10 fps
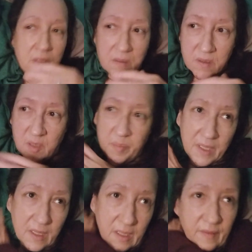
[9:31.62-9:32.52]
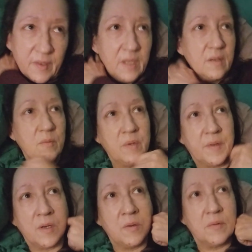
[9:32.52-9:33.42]
to be living
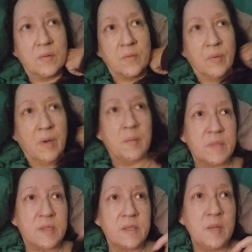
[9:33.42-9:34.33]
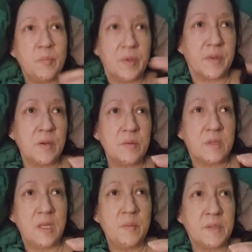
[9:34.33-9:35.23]
without REM sleep, without
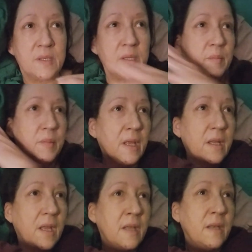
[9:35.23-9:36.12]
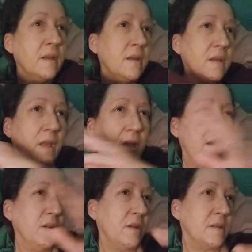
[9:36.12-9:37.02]
deep sleep, and and,
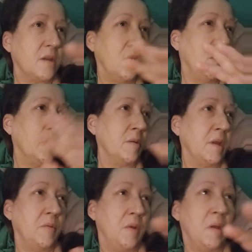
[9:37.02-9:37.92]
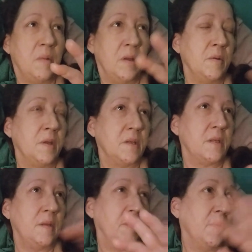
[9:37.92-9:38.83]
and you can say, "Oh, I don't get REM, I don't get
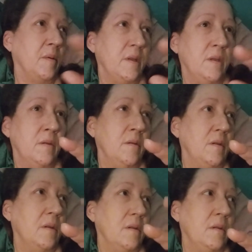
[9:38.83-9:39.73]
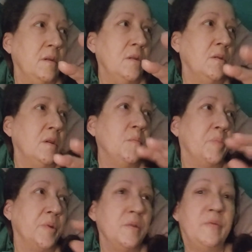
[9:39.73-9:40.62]
sleep." Blah, blah. You you can
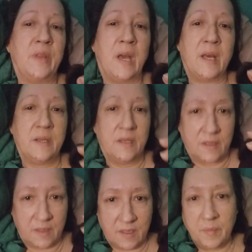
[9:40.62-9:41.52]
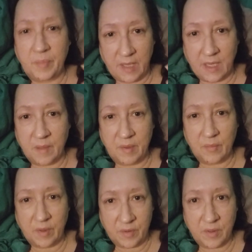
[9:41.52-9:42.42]
prove that in a sleep lab,
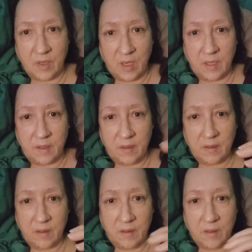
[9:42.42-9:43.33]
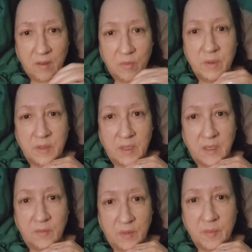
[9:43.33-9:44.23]
whether you're not, whether you're
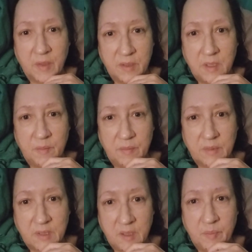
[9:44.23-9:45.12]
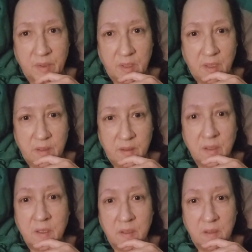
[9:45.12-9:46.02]
getting REM or deep sleep or not.
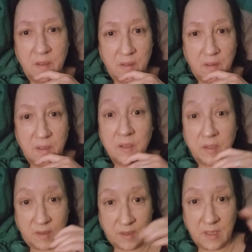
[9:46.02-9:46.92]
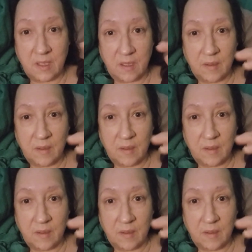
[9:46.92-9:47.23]
You can you can see.